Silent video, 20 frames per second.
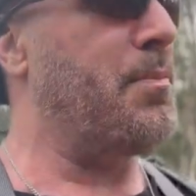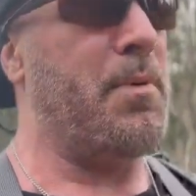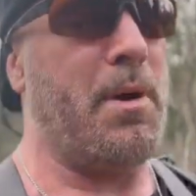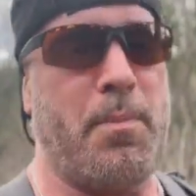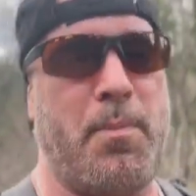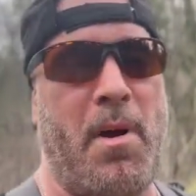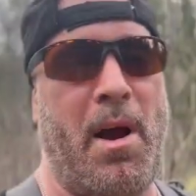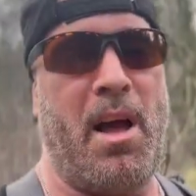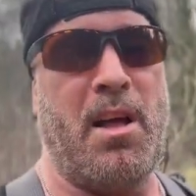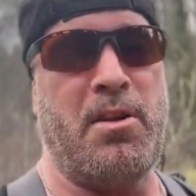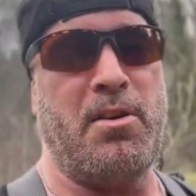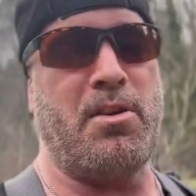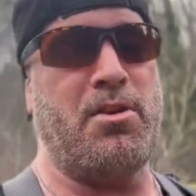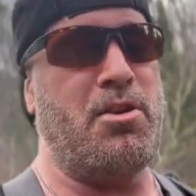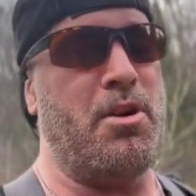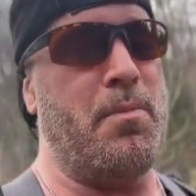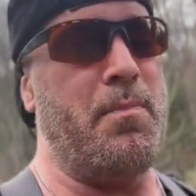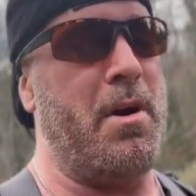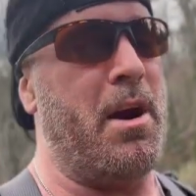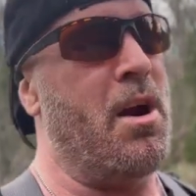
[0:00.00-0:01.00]
bear pile and you can
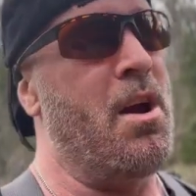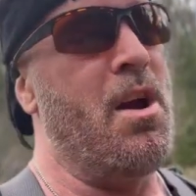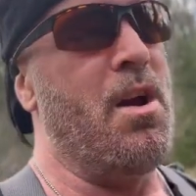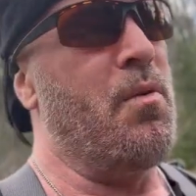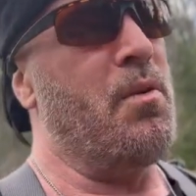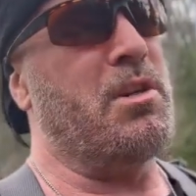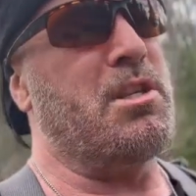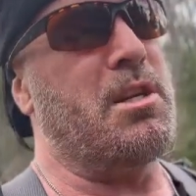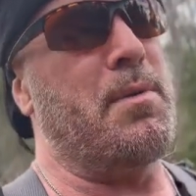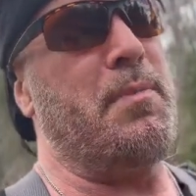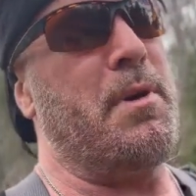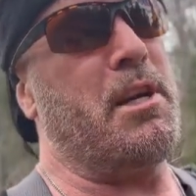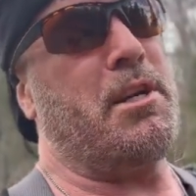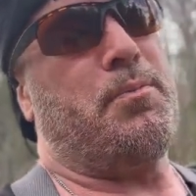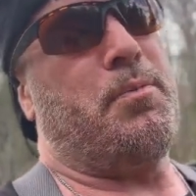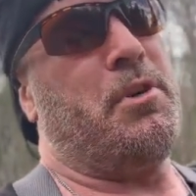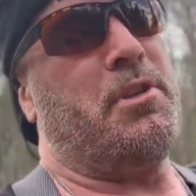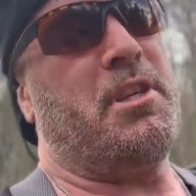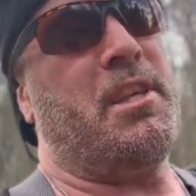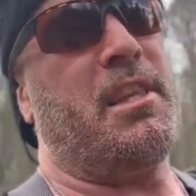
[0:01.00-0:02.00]
shoot a bear, which is the biggest
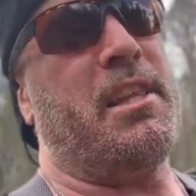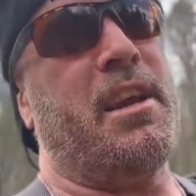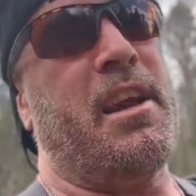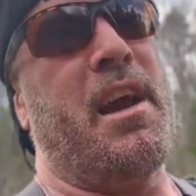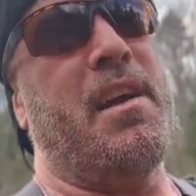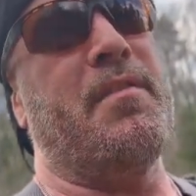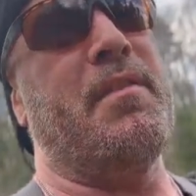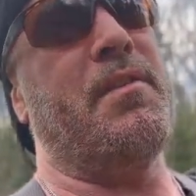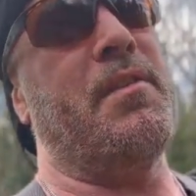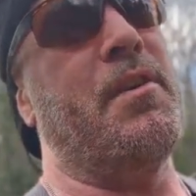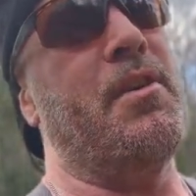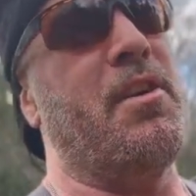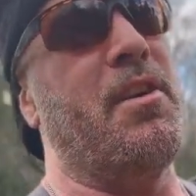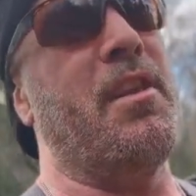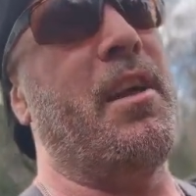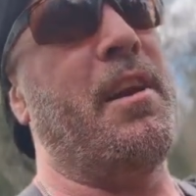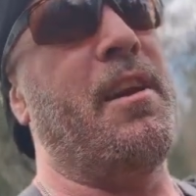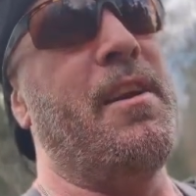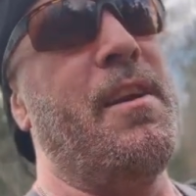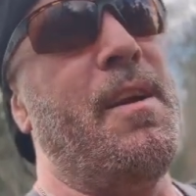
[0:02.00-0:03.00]
pussy thing I've ever heard.
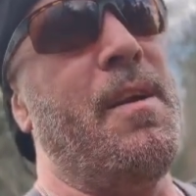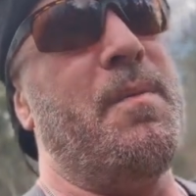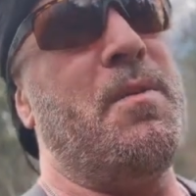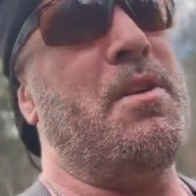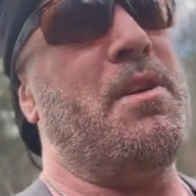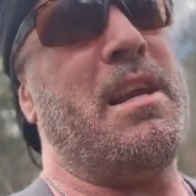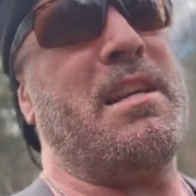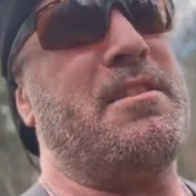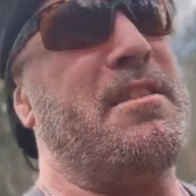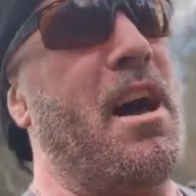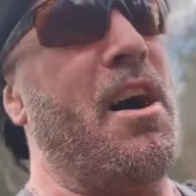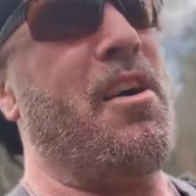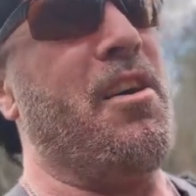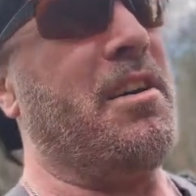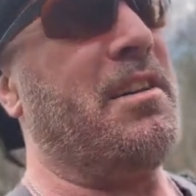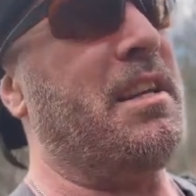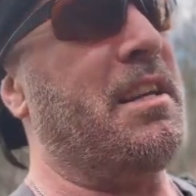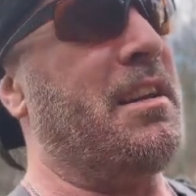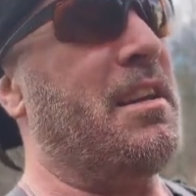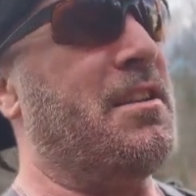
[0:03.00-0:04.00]
Like, dude, that's not
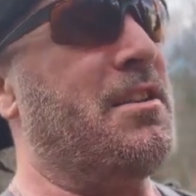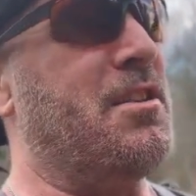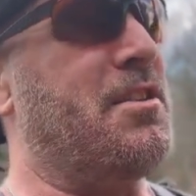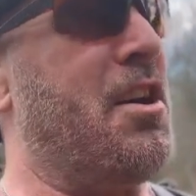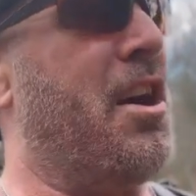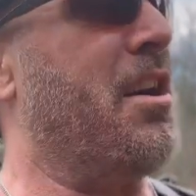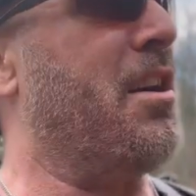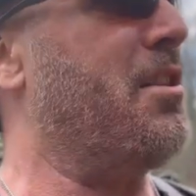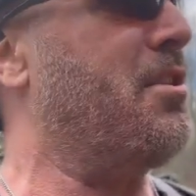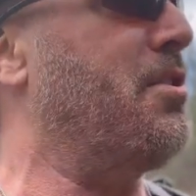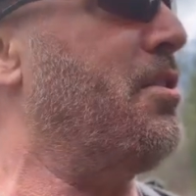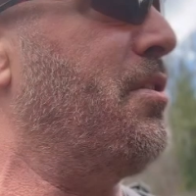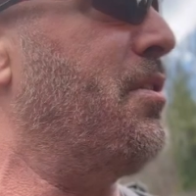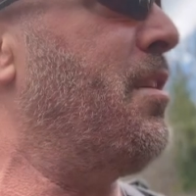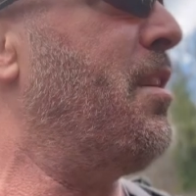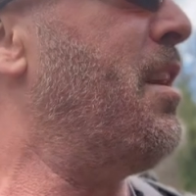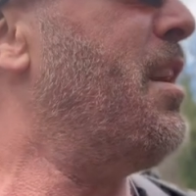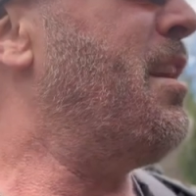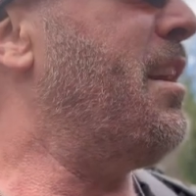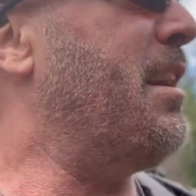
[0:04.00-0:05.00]
hunting, that's just target shooting.
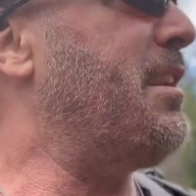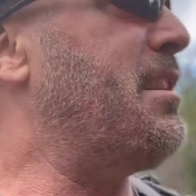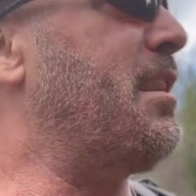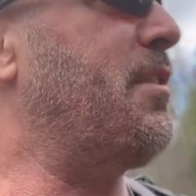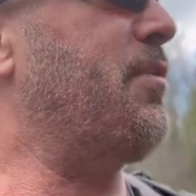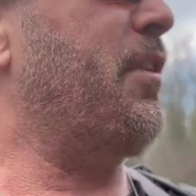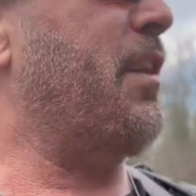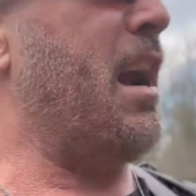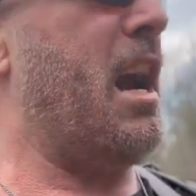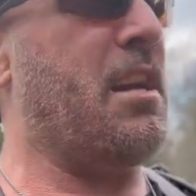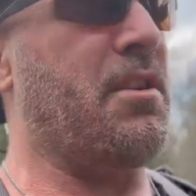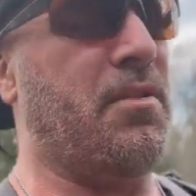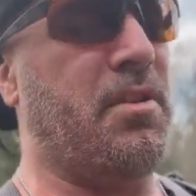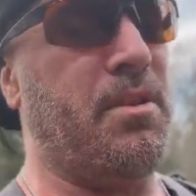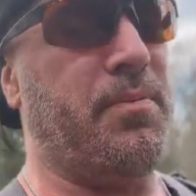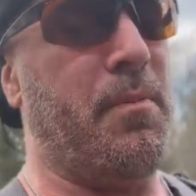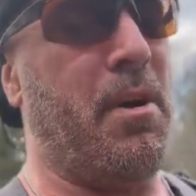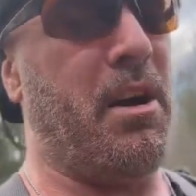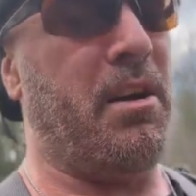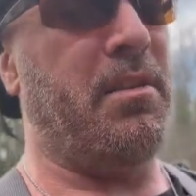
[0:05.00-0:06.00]
That's just for guys with
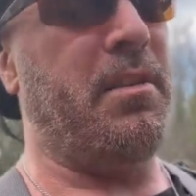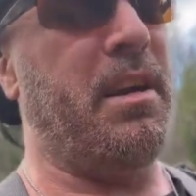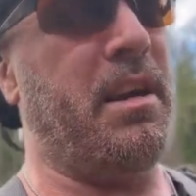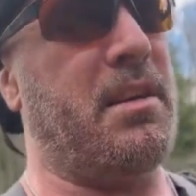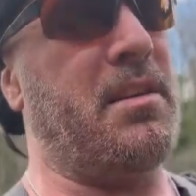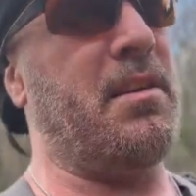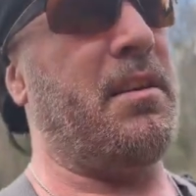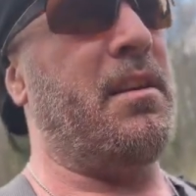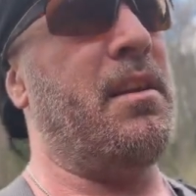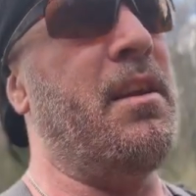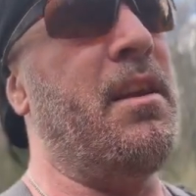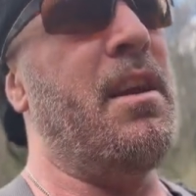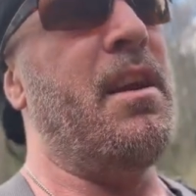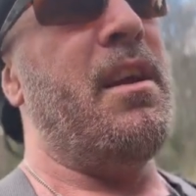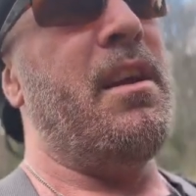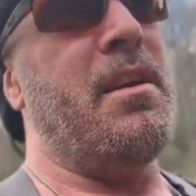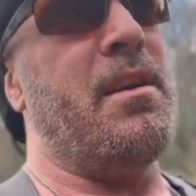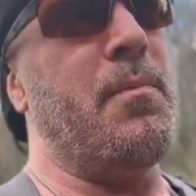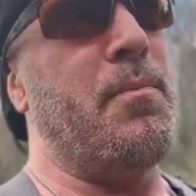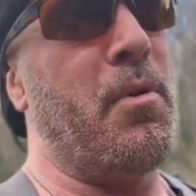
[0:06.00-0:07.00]
small dicks and
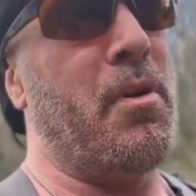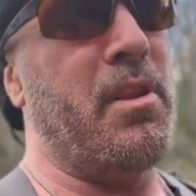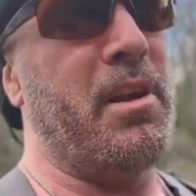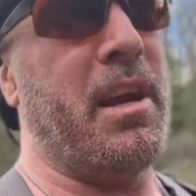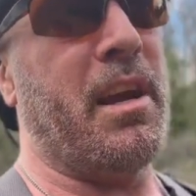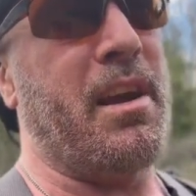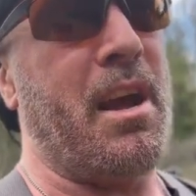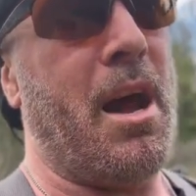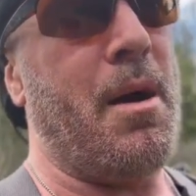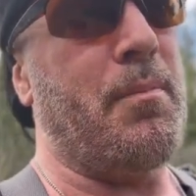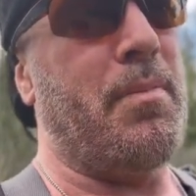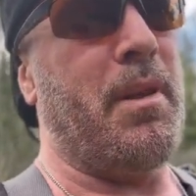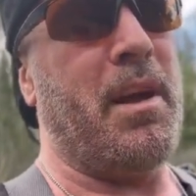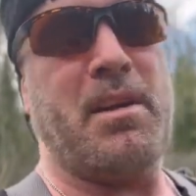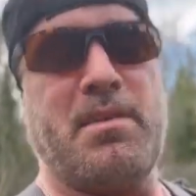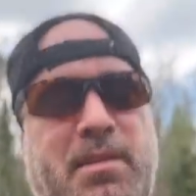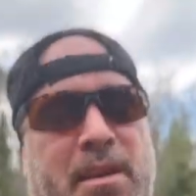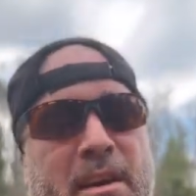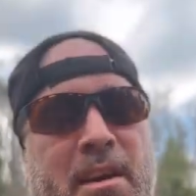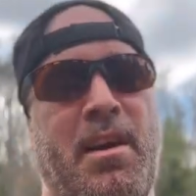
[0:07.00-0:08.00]
Napoleon
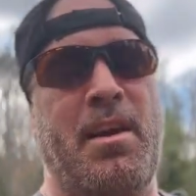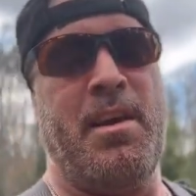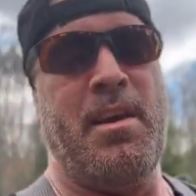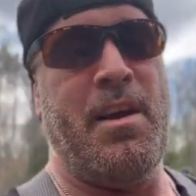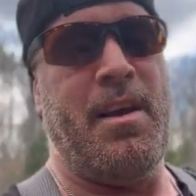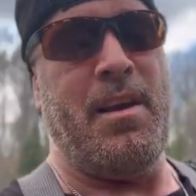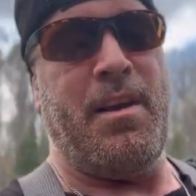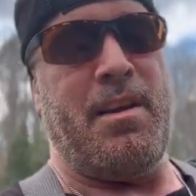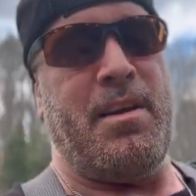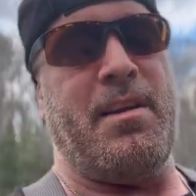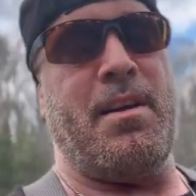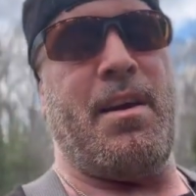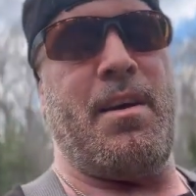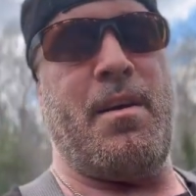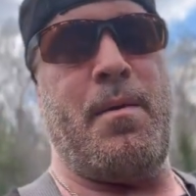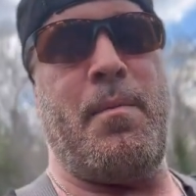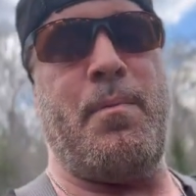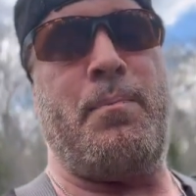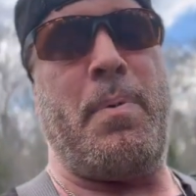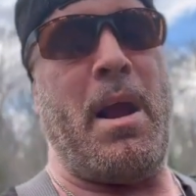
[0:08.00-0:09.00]
complex. Like, you
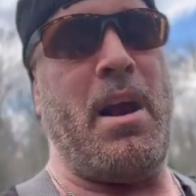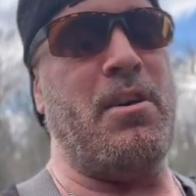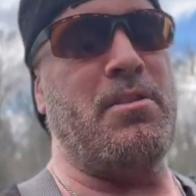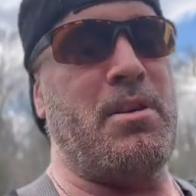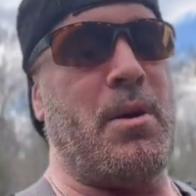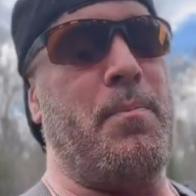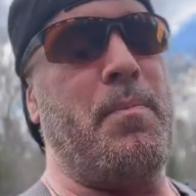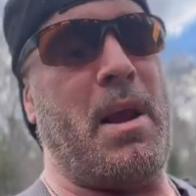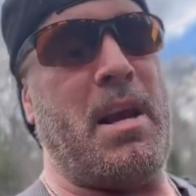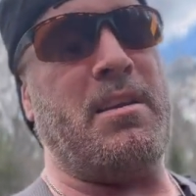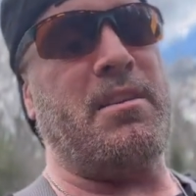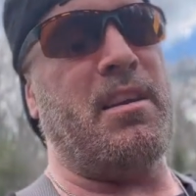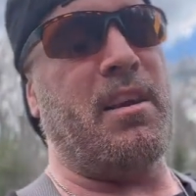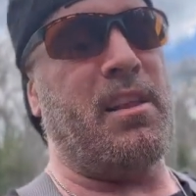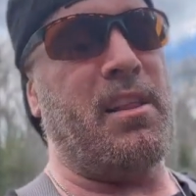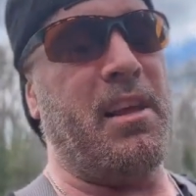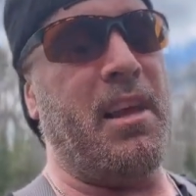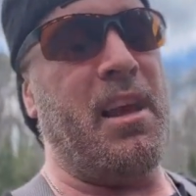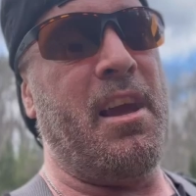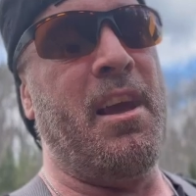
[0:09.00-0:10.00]
know, bears are
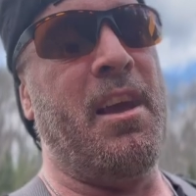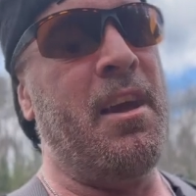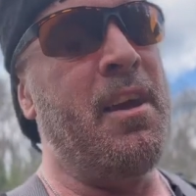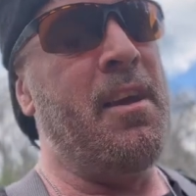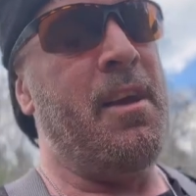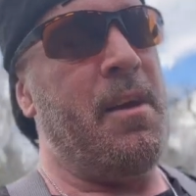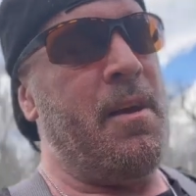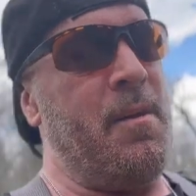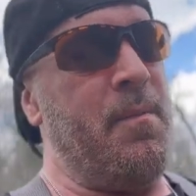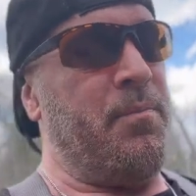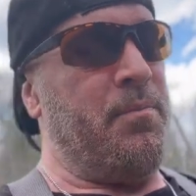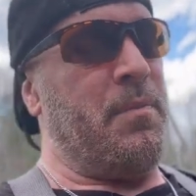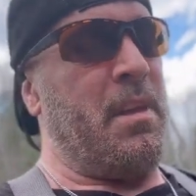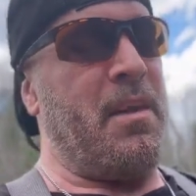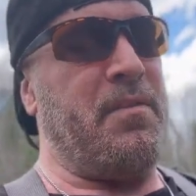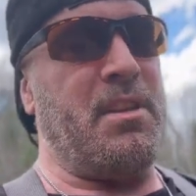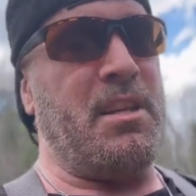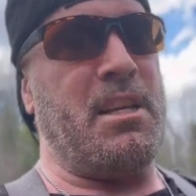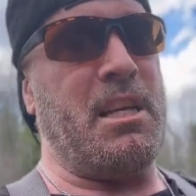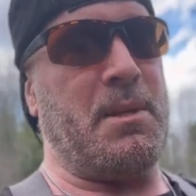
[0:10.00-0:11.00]
basically
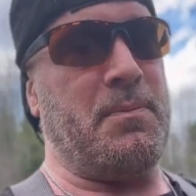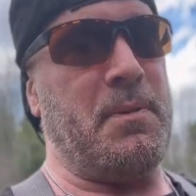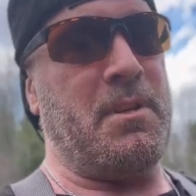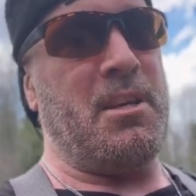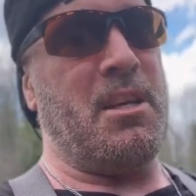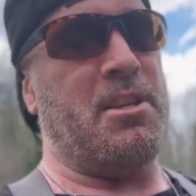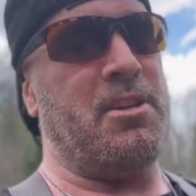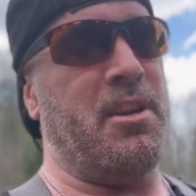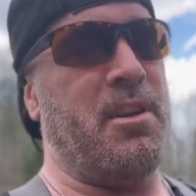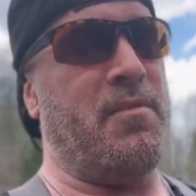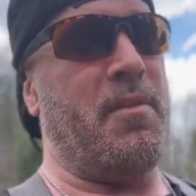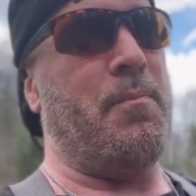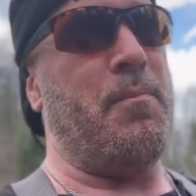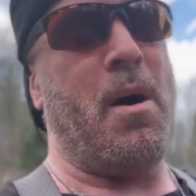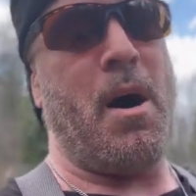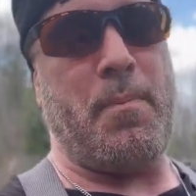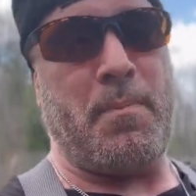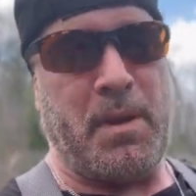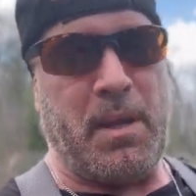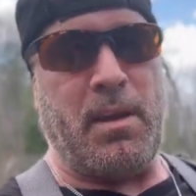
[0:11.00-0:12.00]
have the disposition of a
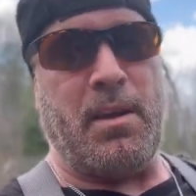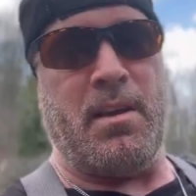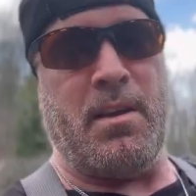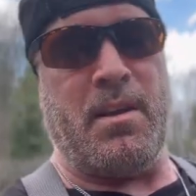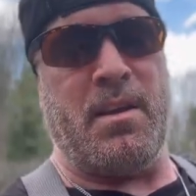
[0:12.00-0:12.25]
puppy.